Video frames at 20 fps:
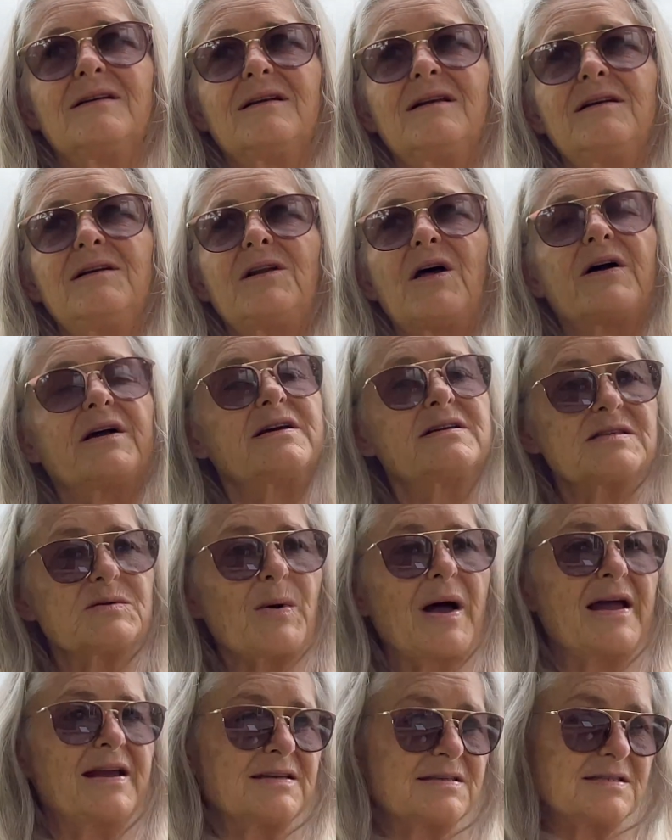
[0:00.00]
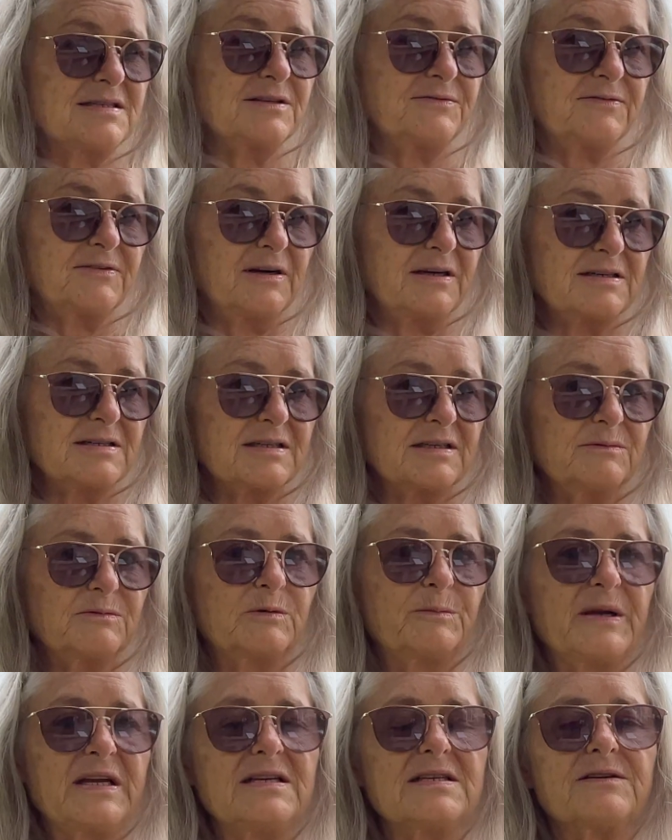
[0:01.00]
his way is different. It will
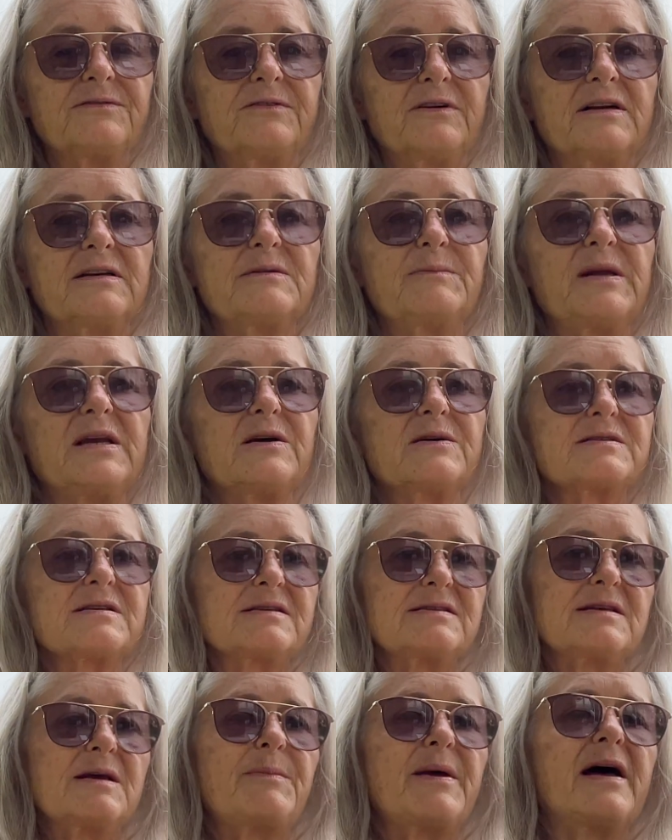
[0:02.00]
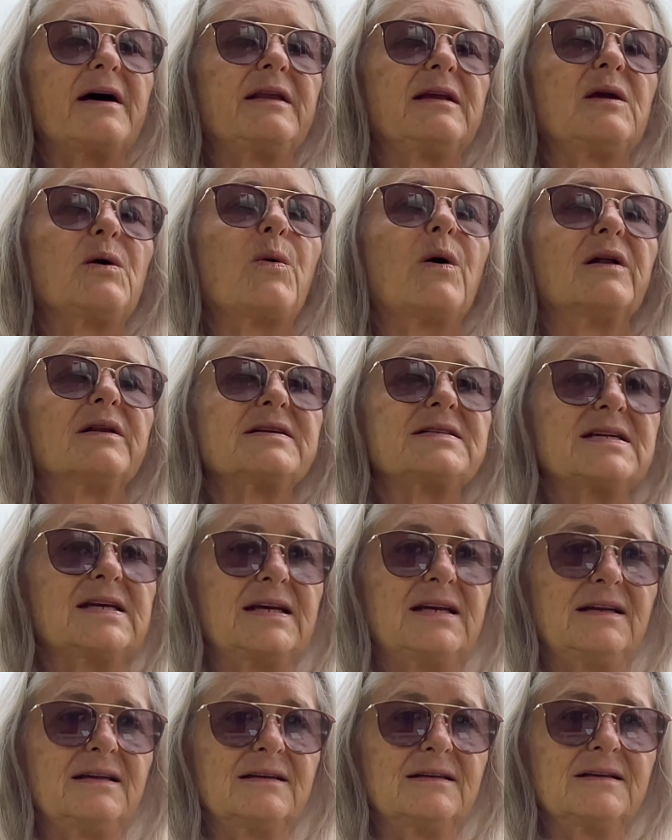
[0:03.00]
be different because it's about
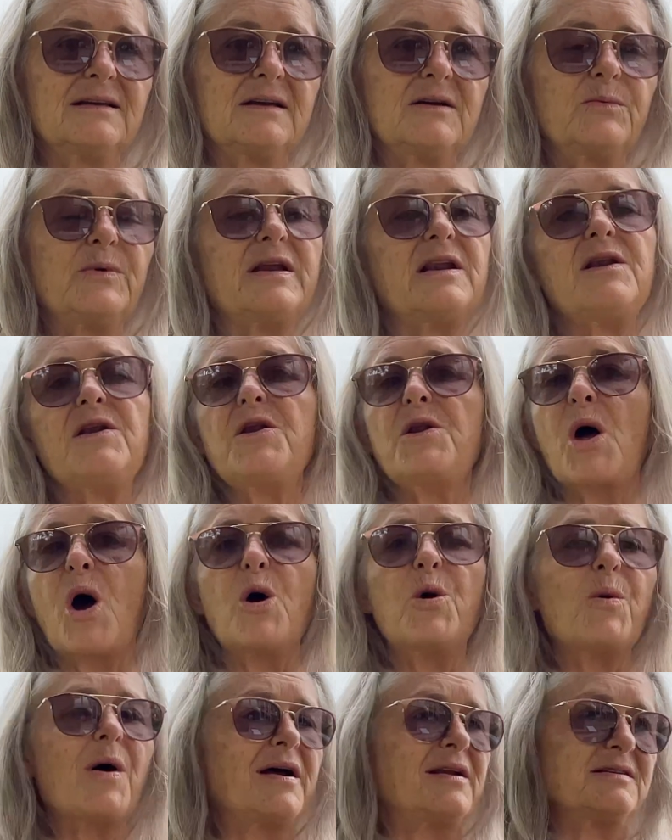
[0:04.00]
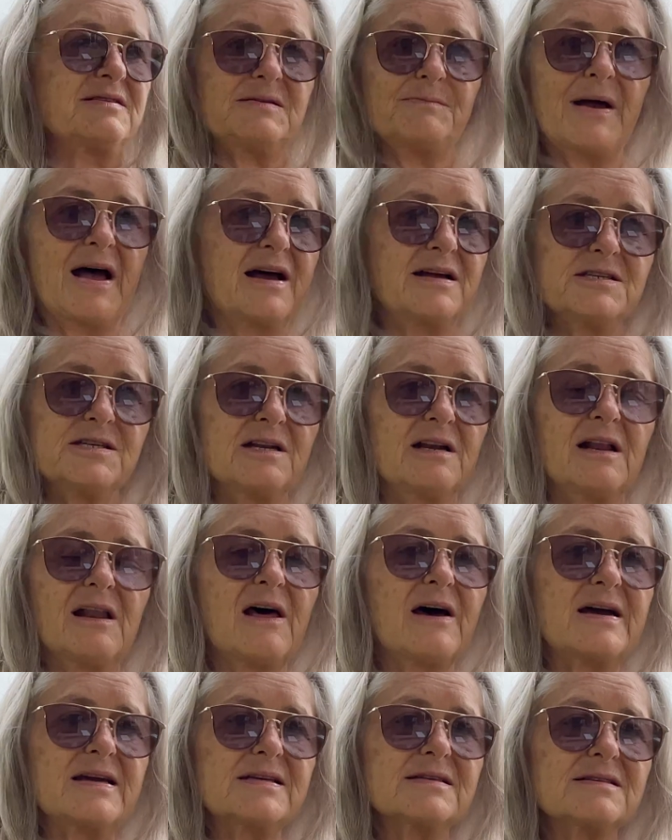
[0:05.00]
equality, where no one is
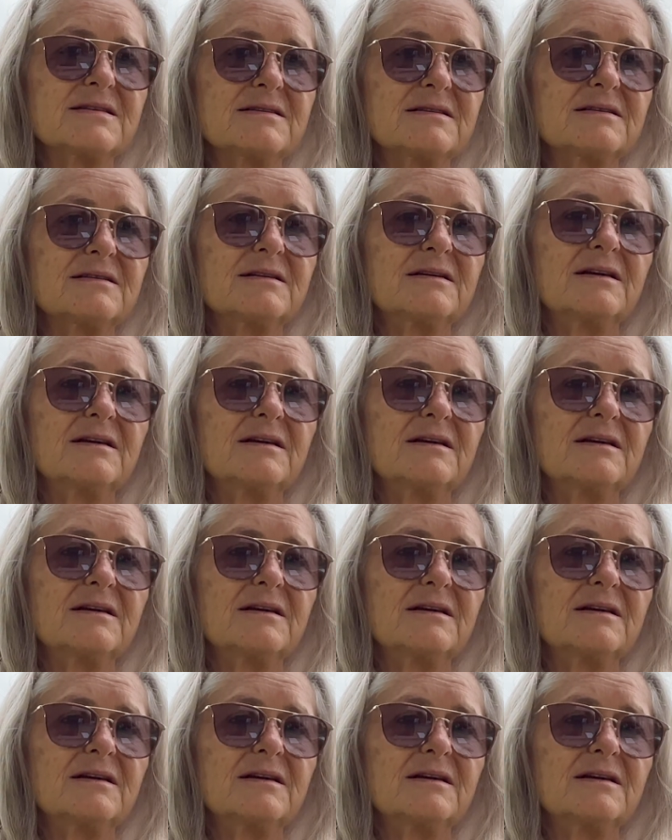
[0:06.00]
marginalised,